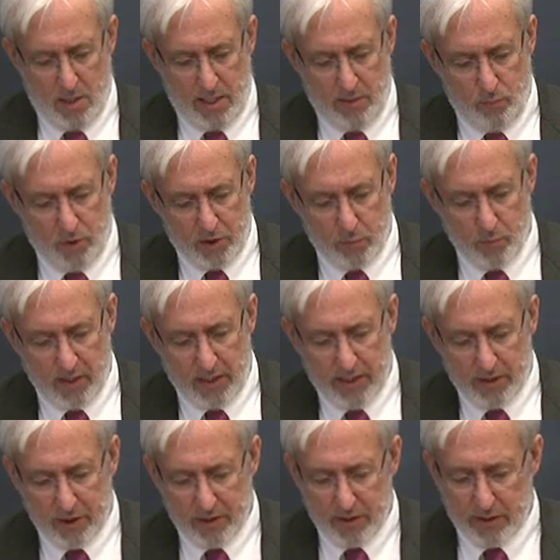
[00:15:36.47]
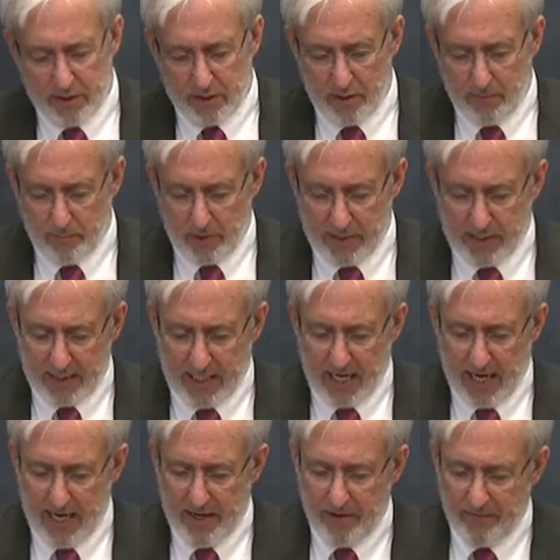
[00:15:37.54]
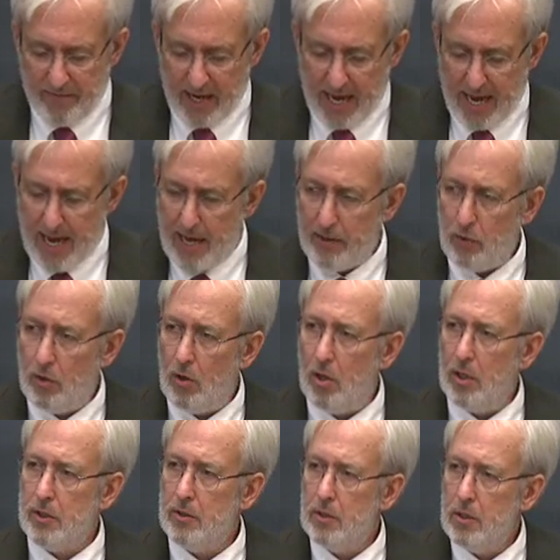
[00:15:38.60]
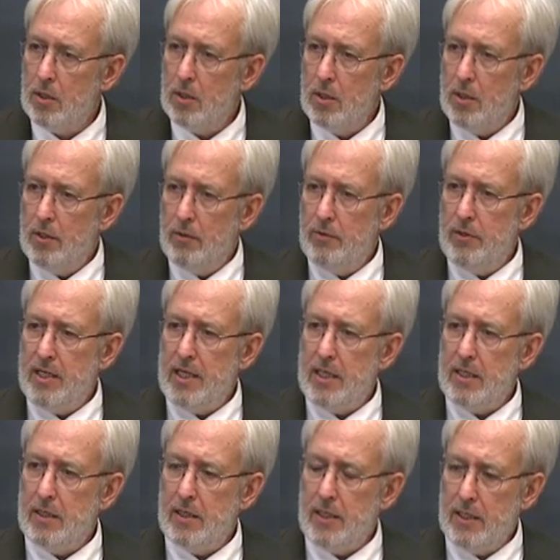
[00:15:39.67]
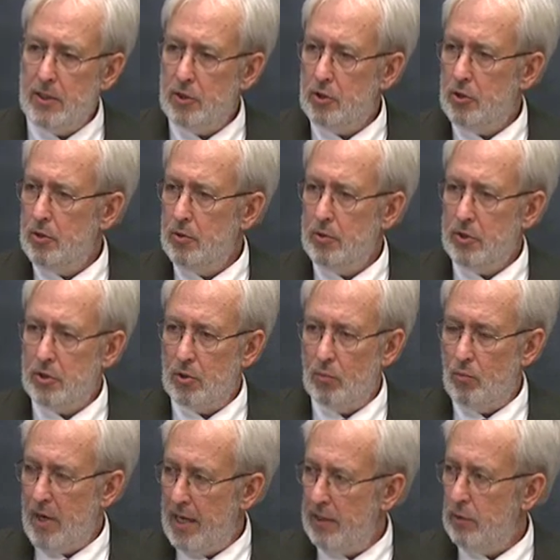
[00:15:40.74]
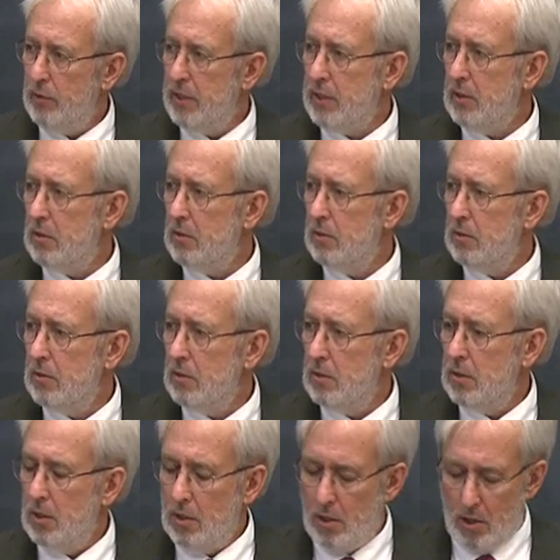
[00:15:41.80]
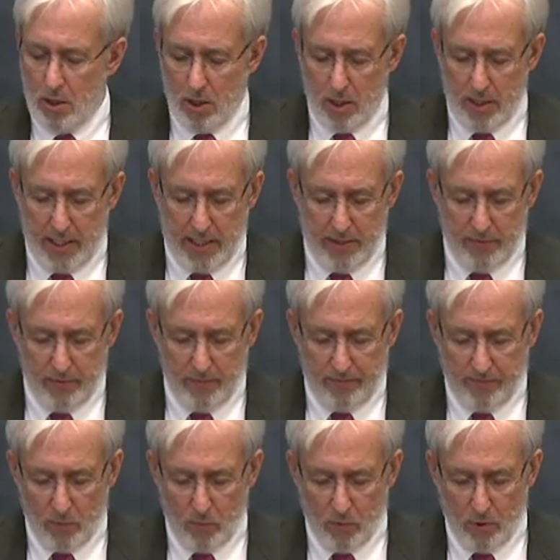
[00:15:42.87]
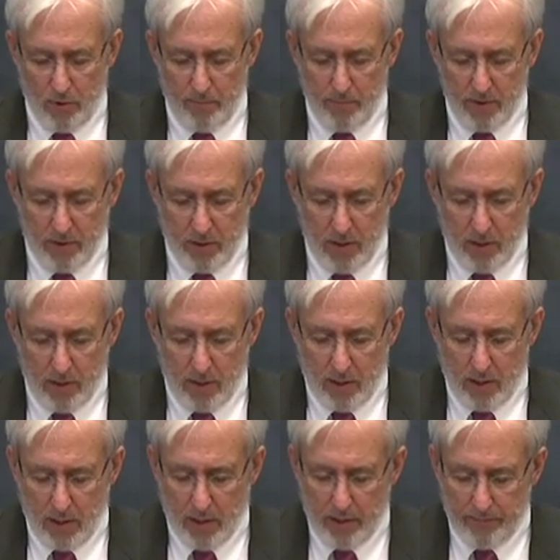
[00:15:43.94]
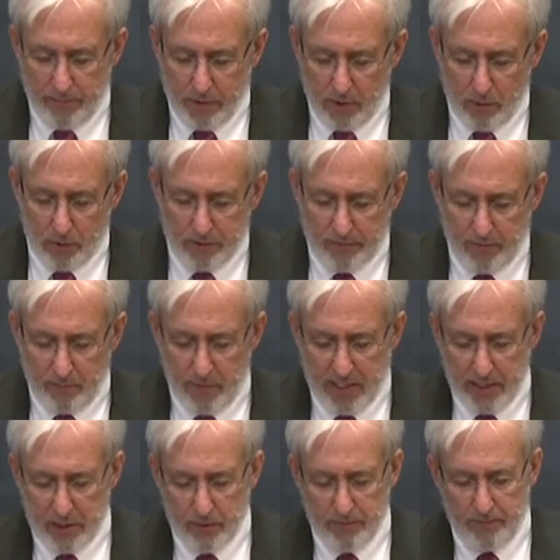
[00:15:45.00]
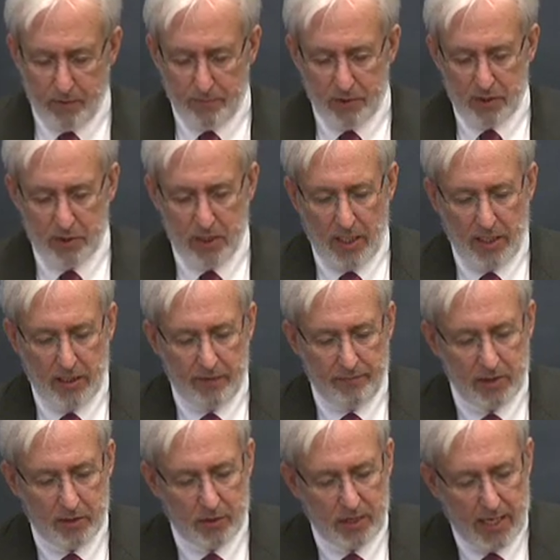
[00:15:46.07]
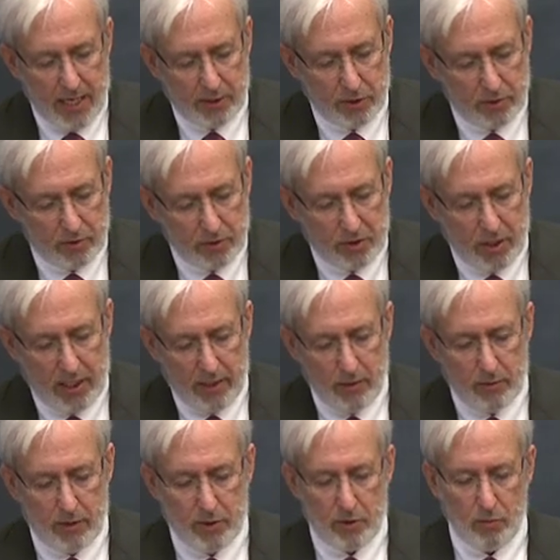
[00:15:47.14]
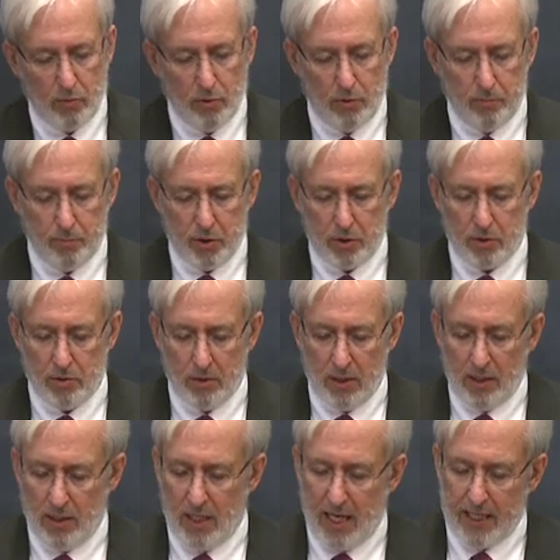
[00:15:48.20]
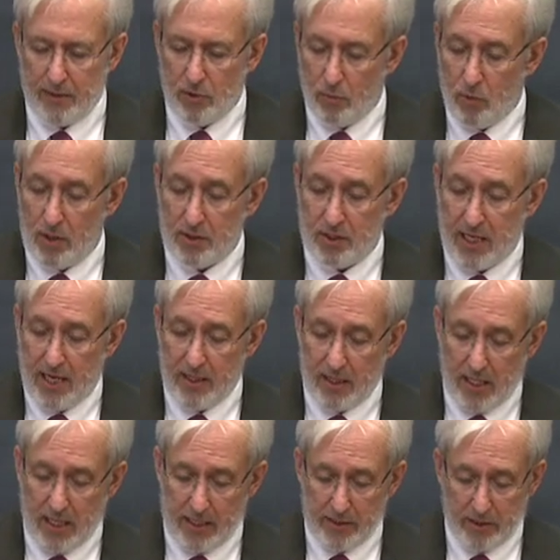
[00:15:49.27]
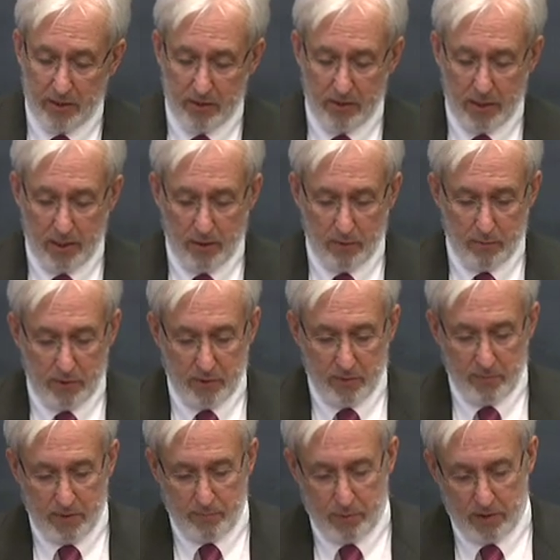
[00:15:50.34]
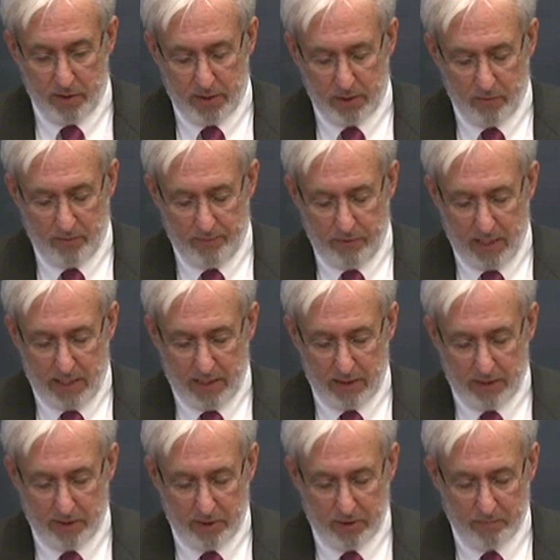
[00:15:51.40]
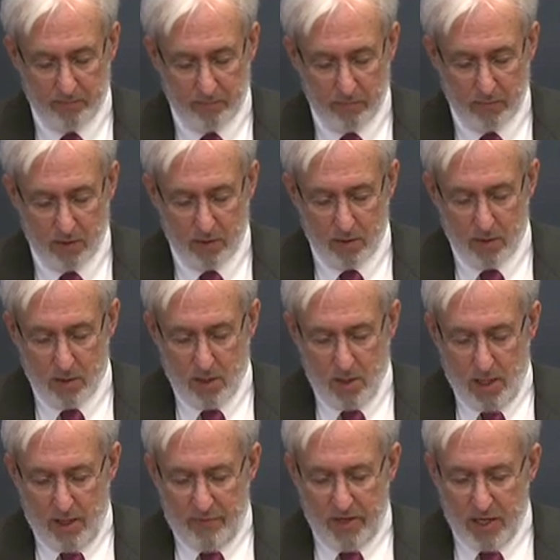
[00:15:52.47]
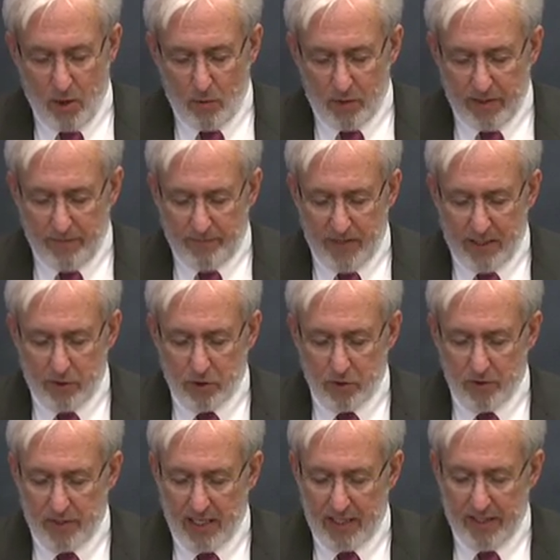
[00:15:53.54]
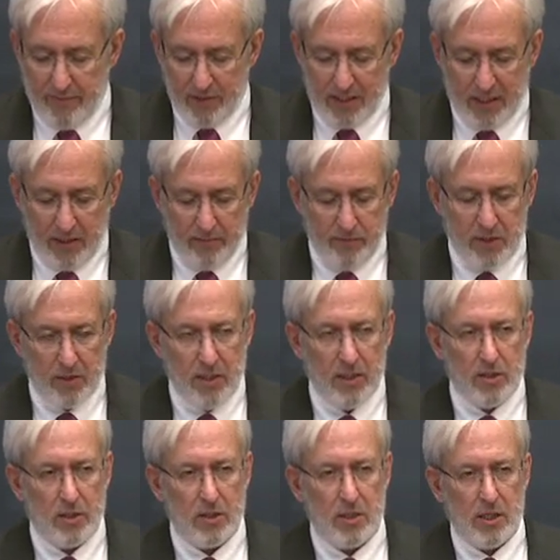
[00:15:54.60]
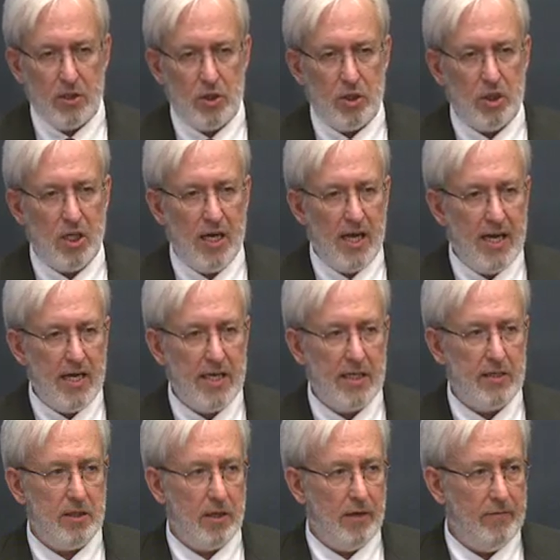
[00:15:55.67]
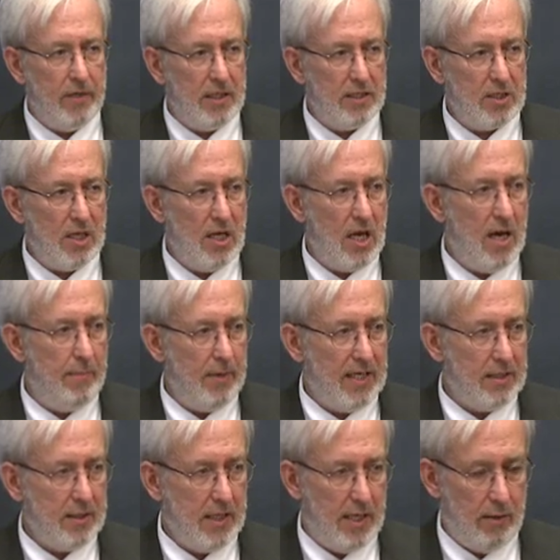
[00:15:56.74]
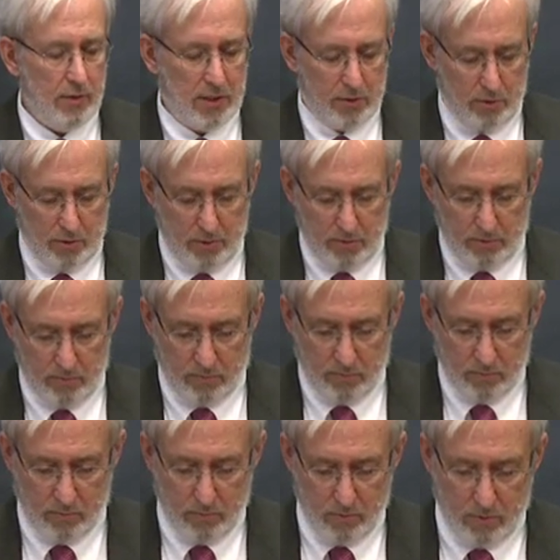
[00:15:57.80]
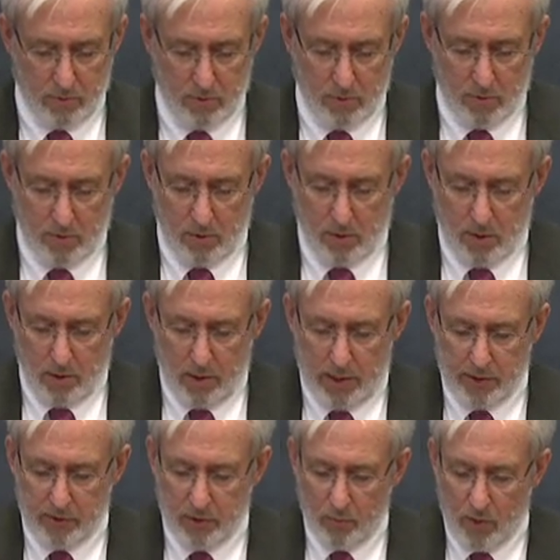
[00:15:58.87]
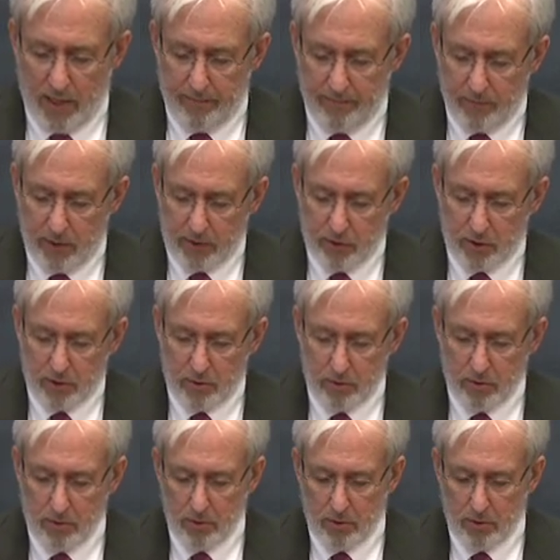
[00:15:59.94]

in which religion is simply a kind of add on. The issues, the rhetoric, are in the form of those familiar from the study of international terrorist groups like the ones analyzed in terrorism and political violence. The only feature that even gives this a shade of an Islamic character is the reference